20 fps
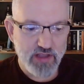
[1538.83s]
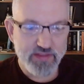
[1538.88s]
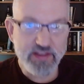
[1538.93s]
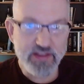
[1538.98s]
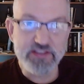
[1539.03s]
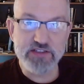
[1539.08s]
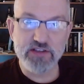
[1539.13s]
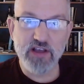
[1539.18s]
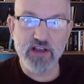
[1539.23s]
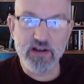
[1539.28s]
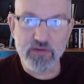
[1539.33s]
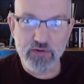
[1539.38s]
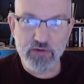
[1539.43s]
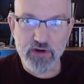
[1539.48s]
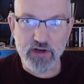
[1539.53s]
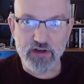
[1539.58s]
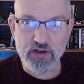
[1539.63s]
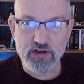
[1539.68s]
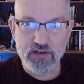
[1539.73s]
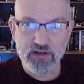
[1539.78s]
That's a lot of
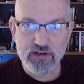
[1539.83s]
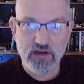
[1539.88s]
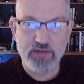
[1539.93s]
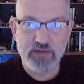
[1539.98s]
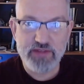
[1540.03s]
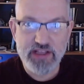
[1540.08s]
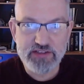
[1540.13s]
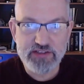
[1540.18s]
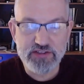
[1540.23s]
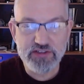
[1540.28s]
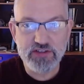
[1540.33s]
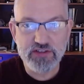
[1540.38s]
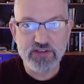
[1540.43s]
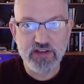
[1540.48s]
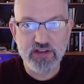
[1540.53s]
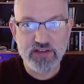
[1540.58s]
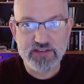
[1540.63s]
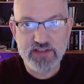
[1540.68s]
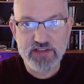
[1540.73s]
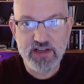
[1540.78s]
work. I mean, that took a
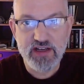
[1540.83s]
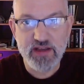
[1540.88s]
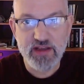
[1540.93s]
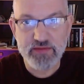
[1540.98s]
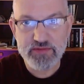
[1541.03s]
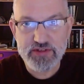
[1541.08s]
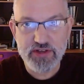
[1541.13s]
lot of time.